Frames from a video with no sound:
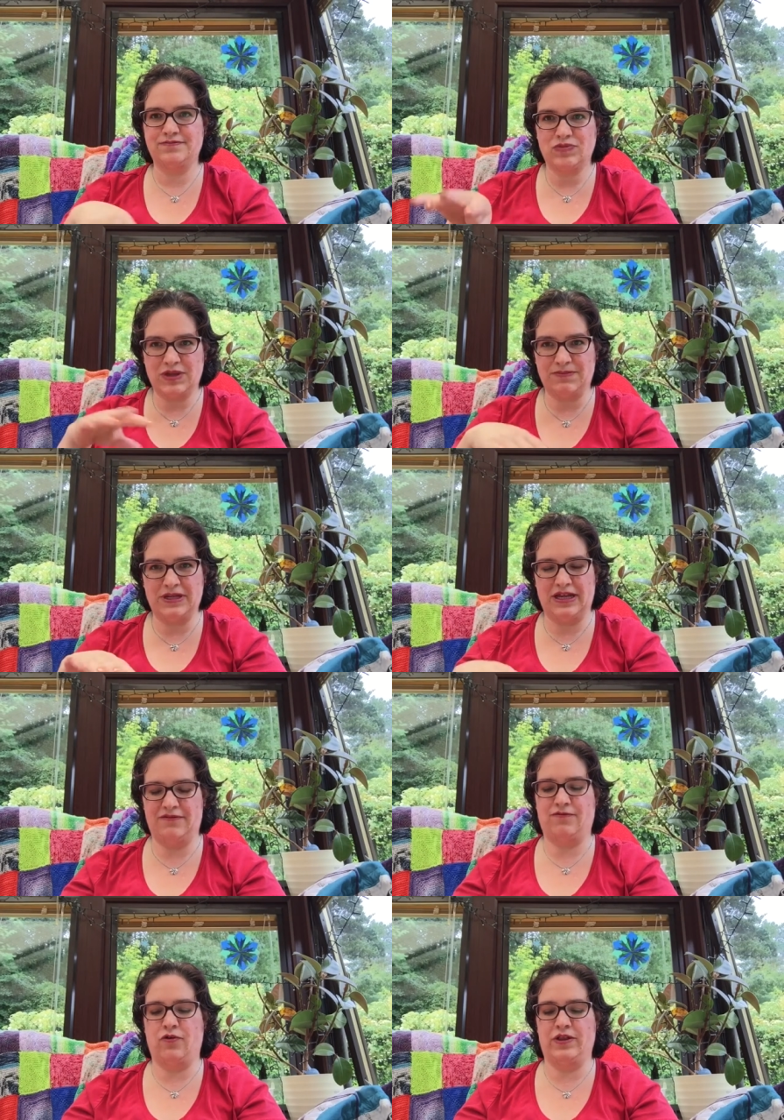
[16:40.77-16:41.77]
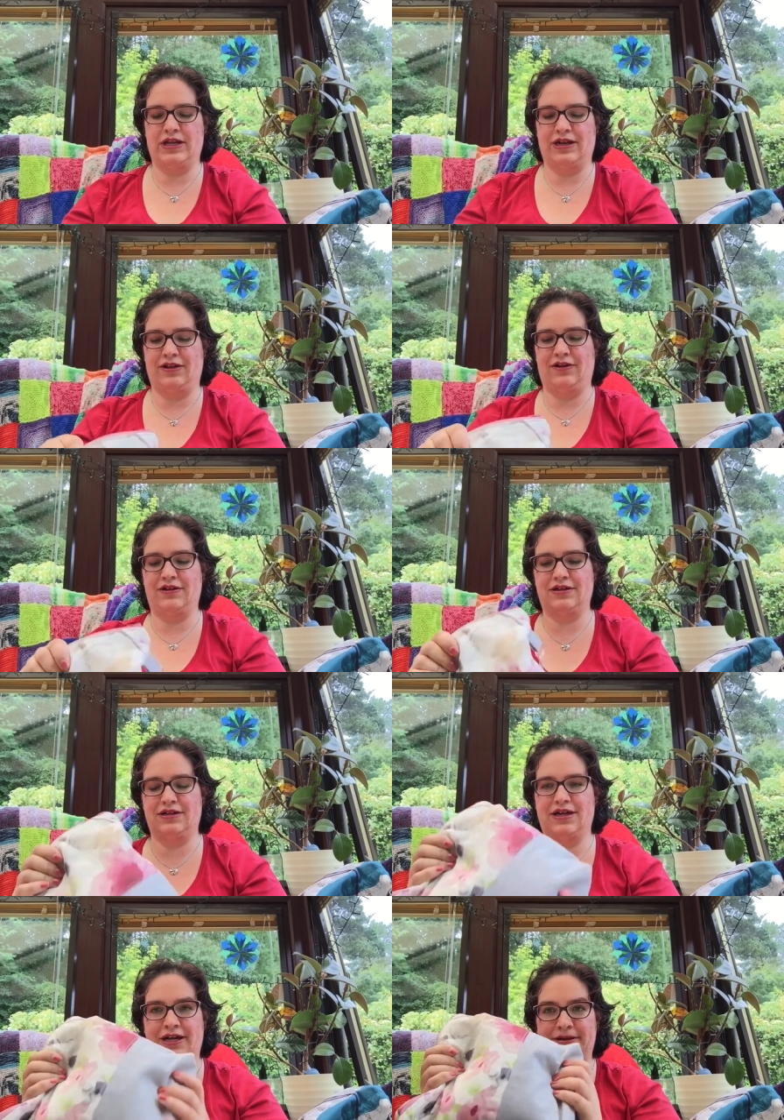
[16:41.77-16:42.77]
can be knit for the knit along.
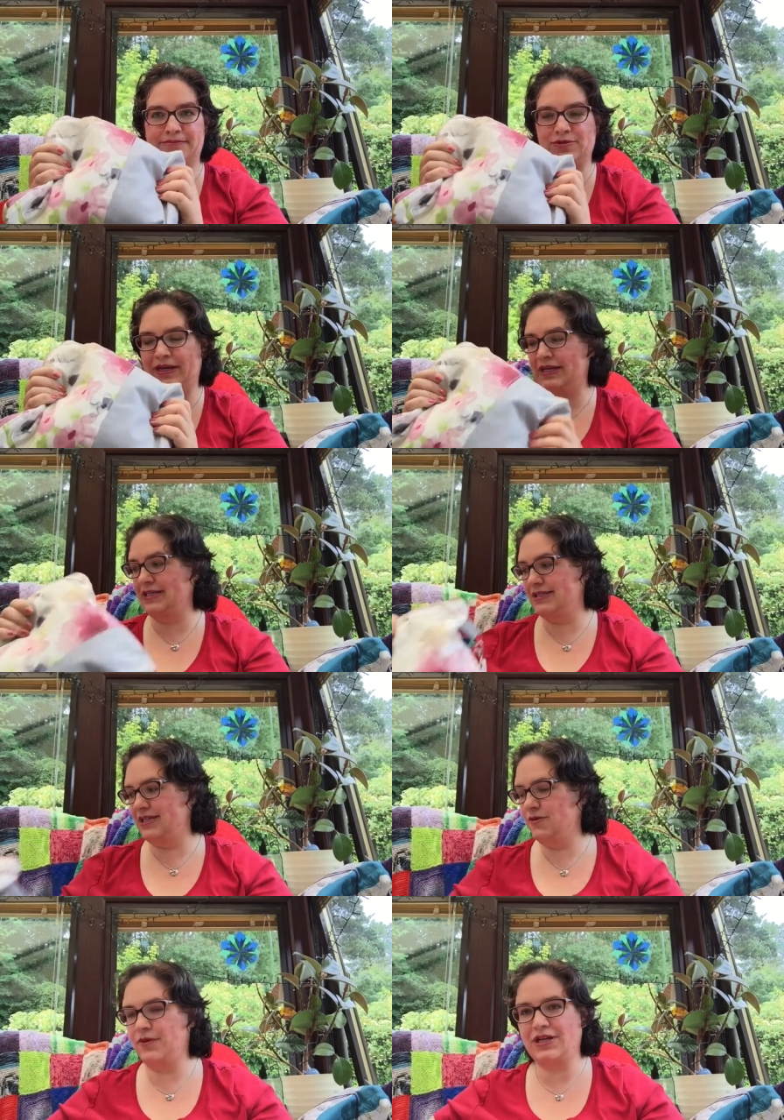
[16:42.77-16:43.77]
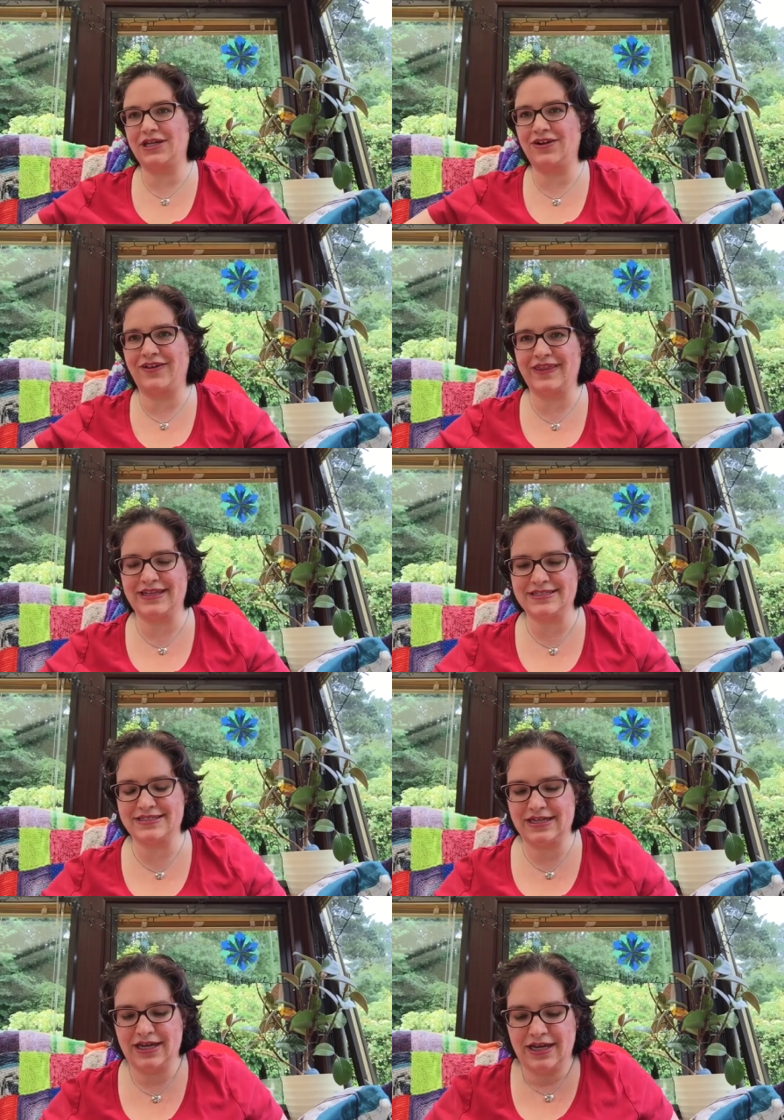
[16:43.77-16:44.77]
So I can continue working on this.
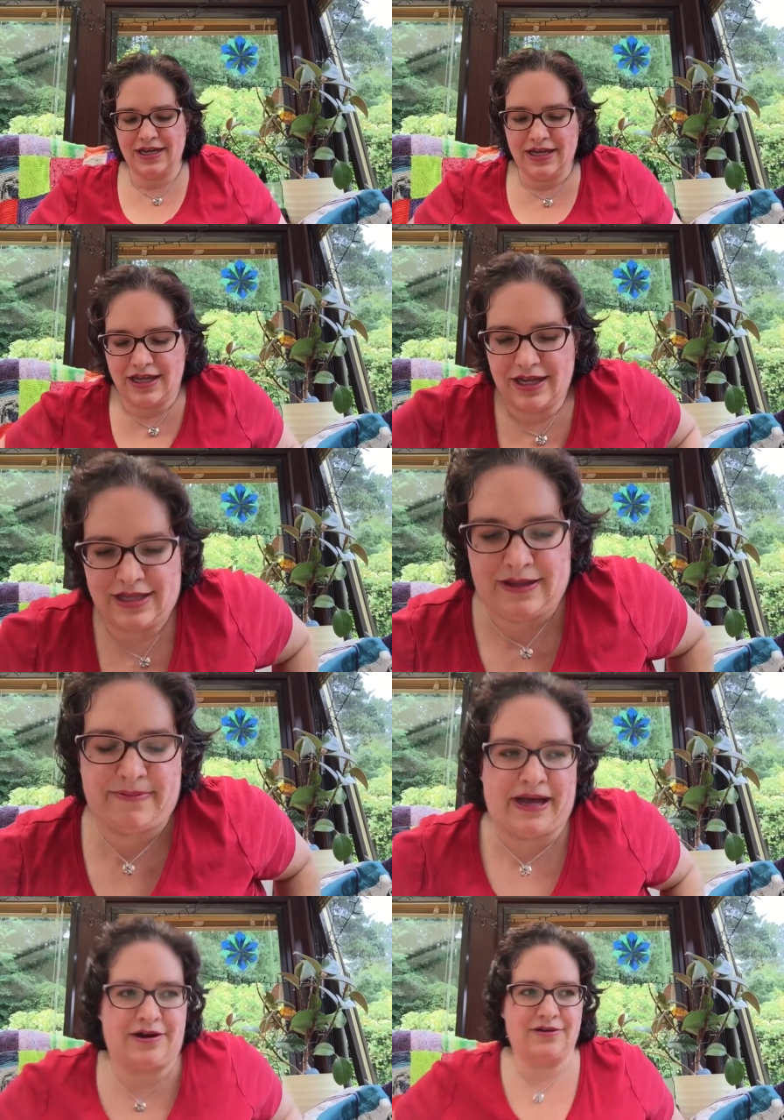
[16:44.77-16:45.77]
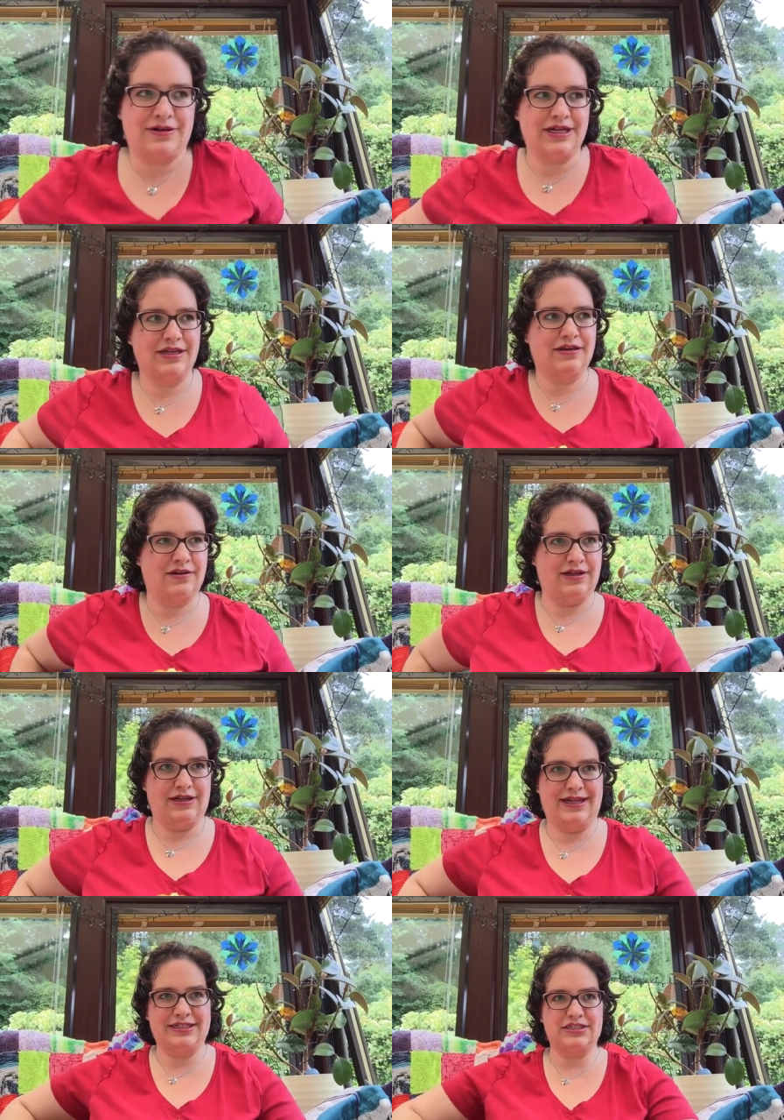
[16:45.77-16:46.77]
And the pattern, or the
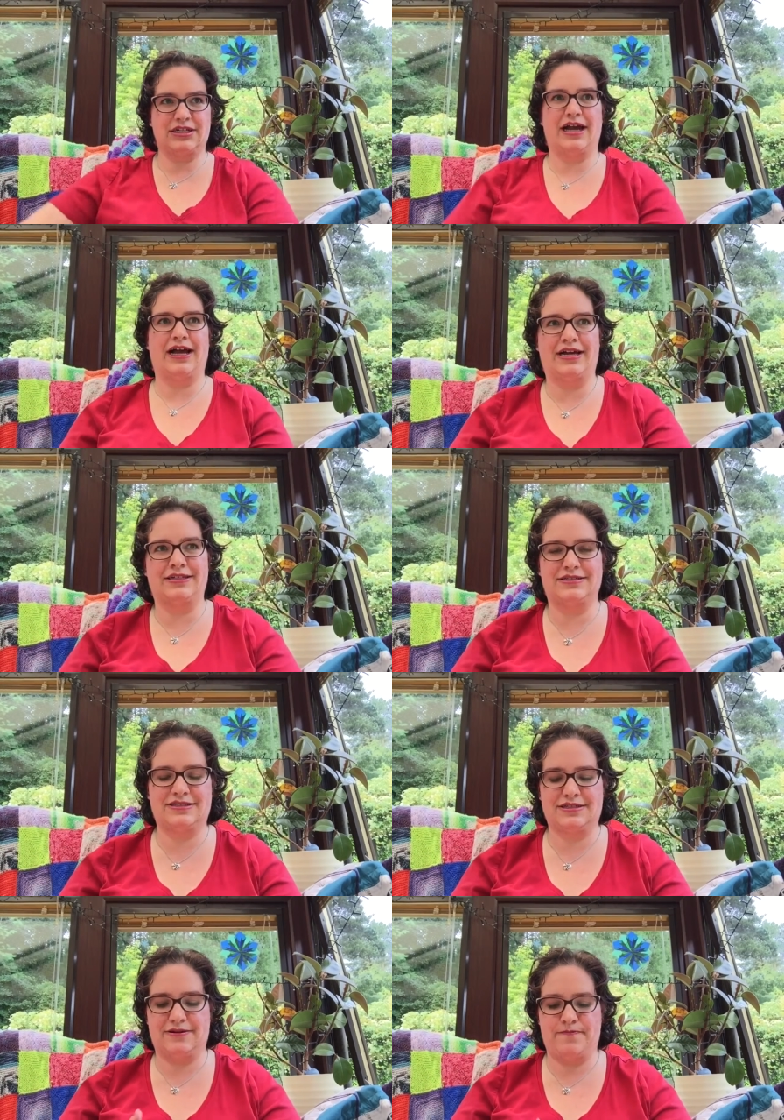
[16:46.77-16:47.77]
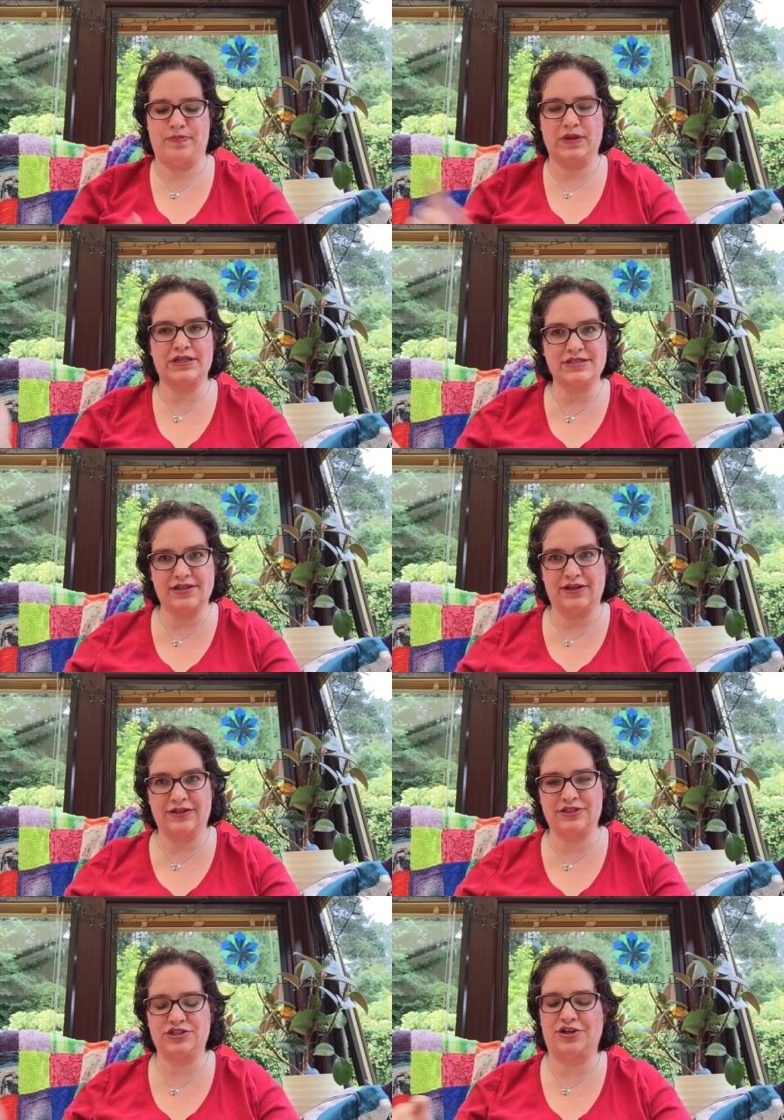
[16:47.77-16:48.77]
collection has, it's the
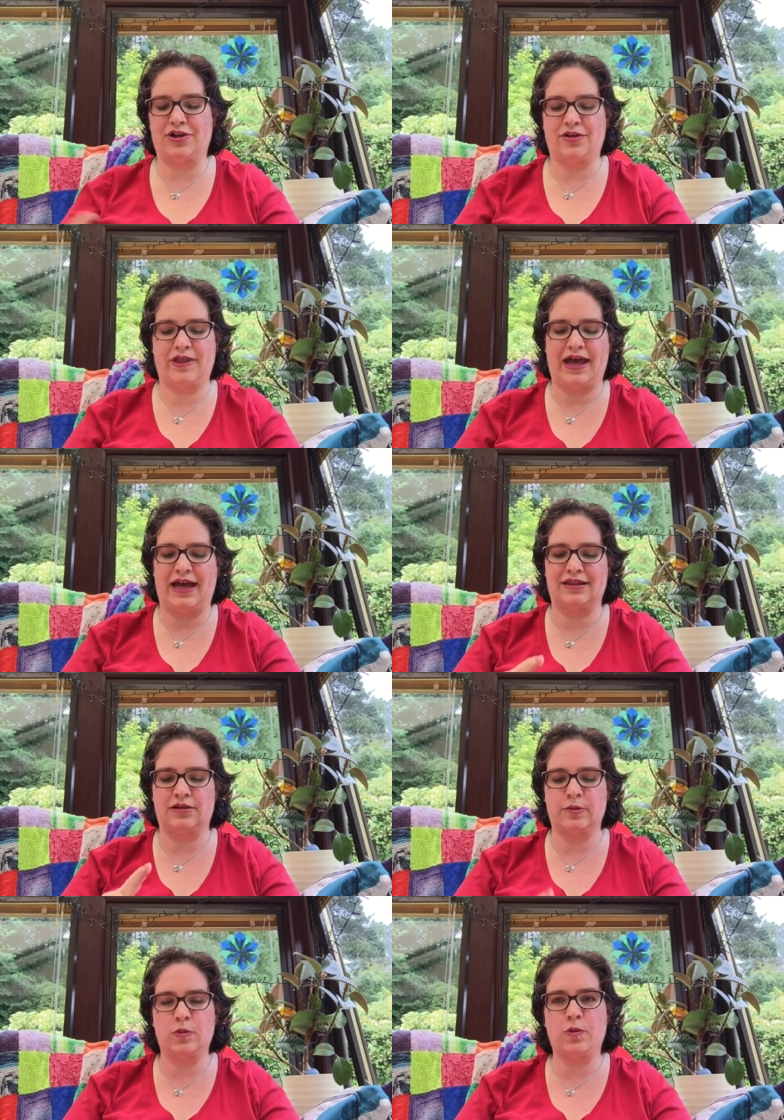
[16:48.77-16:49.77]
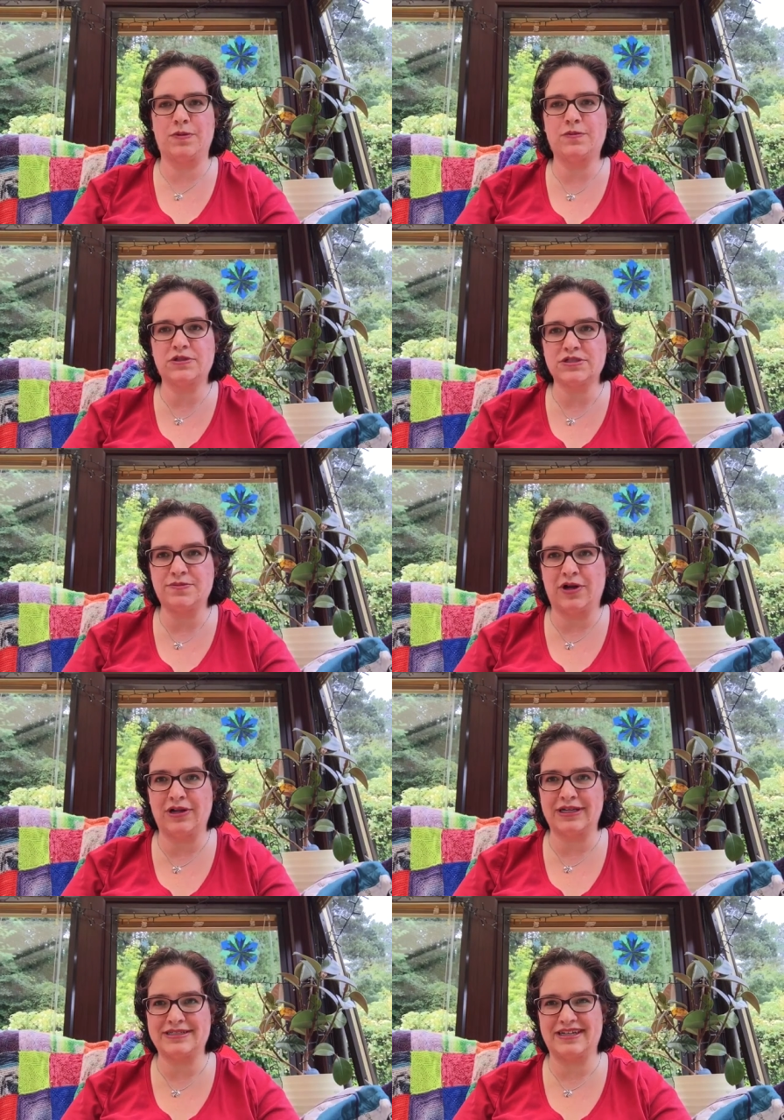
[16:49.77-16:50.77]
large shawl, the hat, there'll be 1 more small
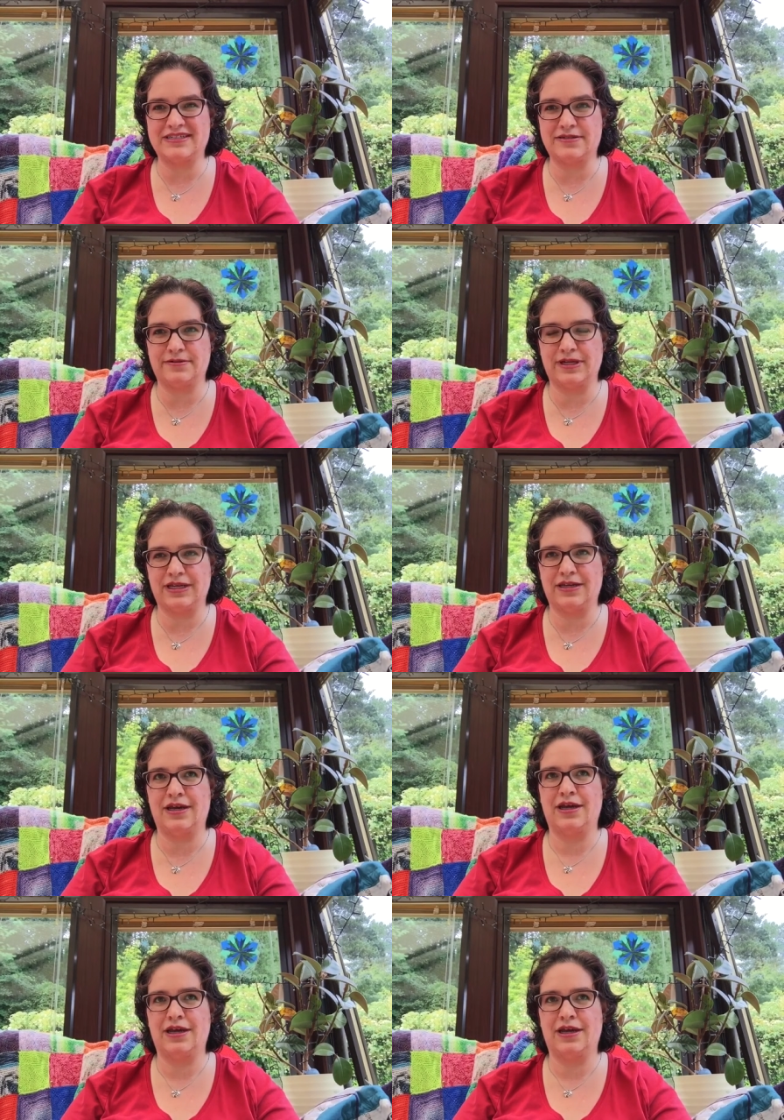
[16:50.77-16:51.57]
accessory,